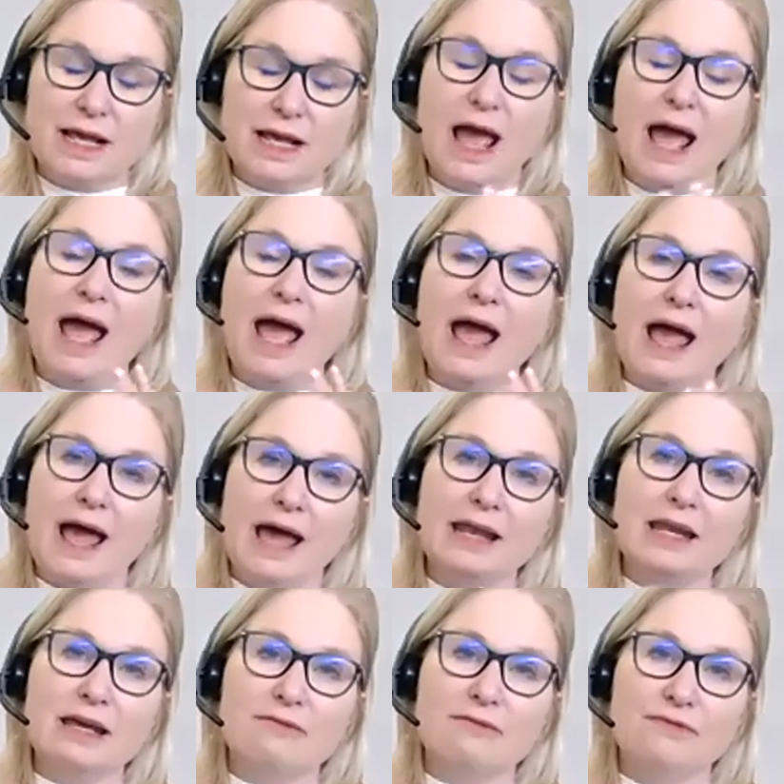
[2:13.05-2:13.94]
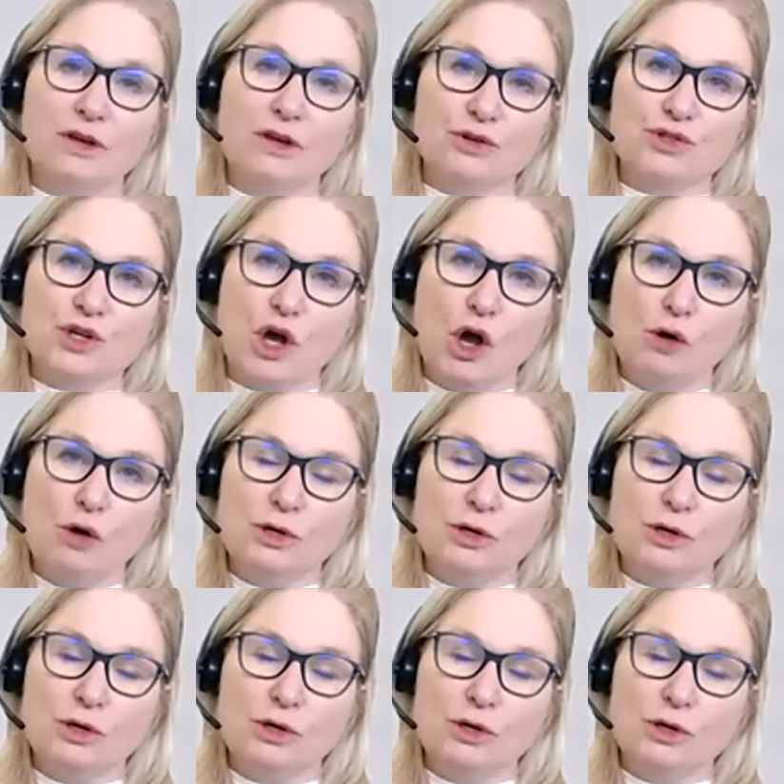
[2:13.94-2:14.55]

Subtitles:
And if there's a homeowner